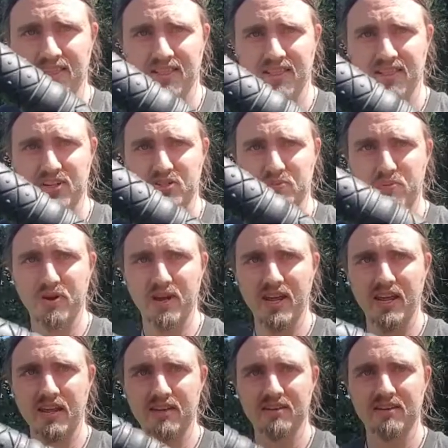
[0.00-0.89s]
Looks
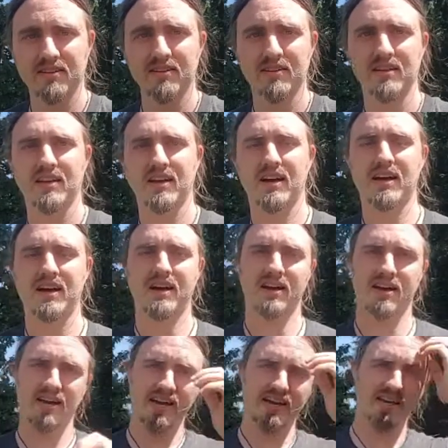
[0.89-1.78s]
pretty,
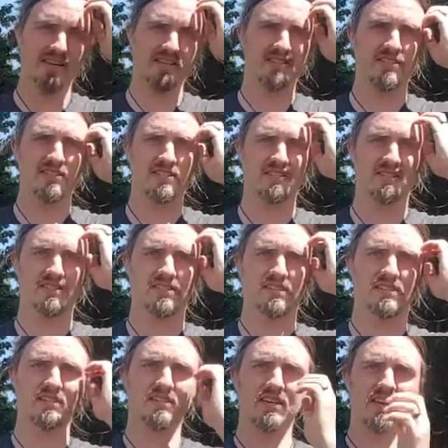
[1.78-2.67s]
and
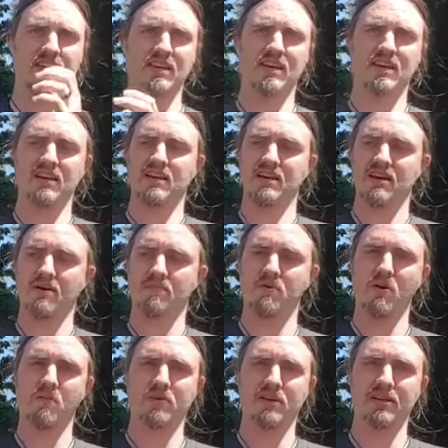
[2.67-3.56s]
is the
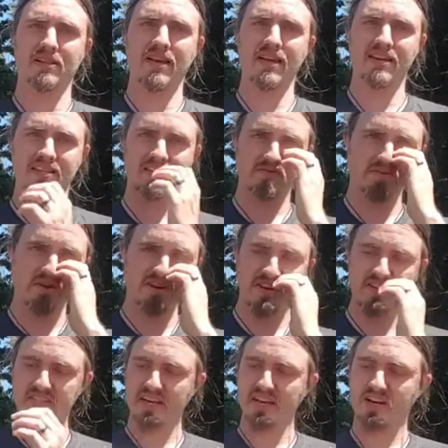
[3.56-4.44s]
appropriate length.
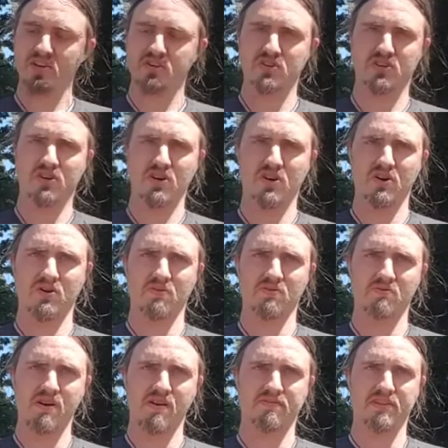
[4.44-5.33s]
Rondel dagger should go
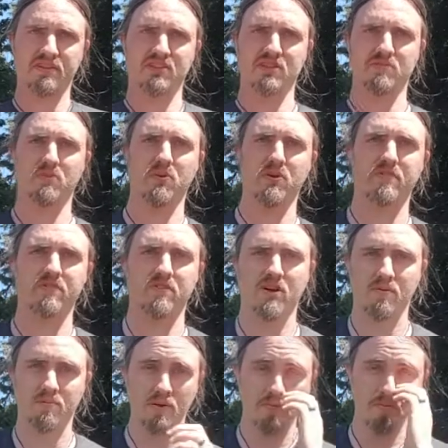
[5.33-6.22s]
roughly to the point of your
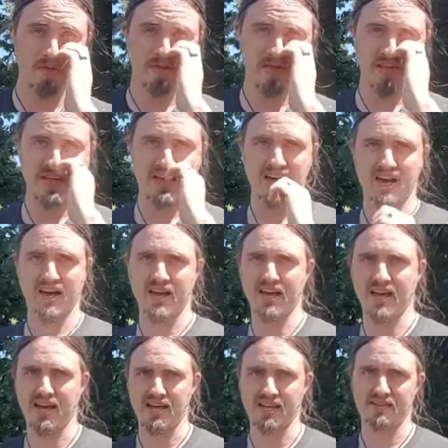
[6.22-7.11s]
elbow,
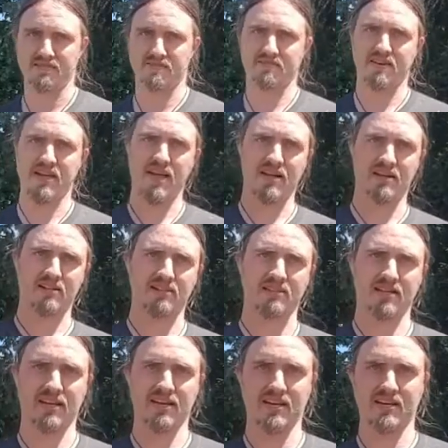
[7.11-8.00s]
as held
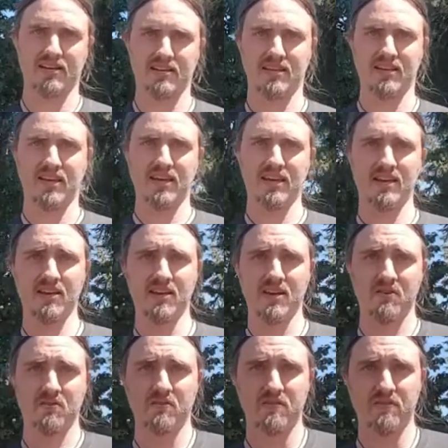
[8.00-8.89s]
in the
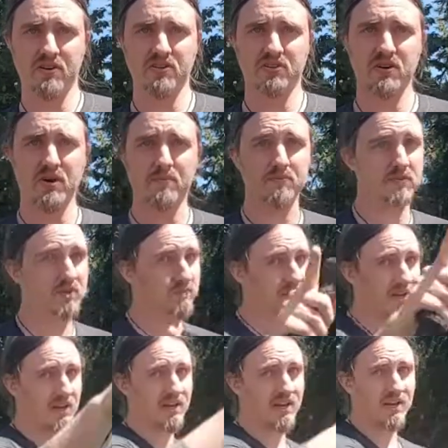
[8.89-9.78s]
reverse grip.
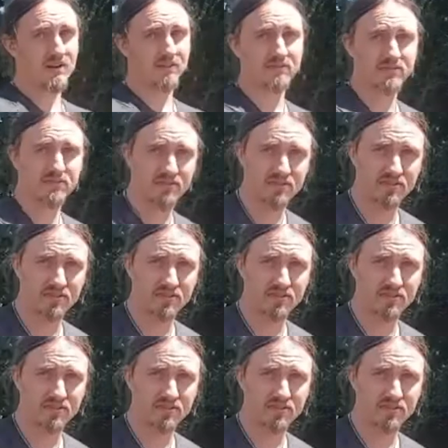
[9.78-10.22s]
Speaking of,